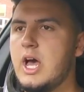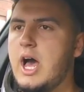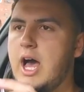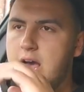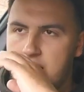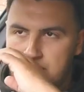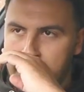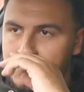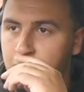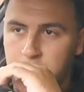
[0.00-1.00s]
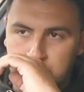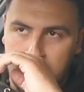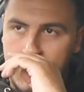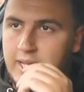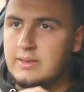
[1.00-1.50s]
but
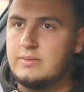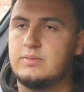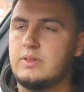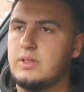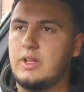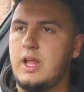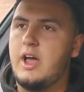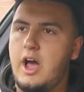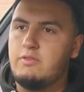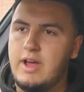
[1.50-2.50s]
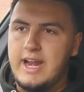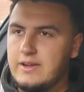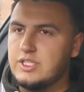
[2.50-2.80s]
unfortunately, I ran out of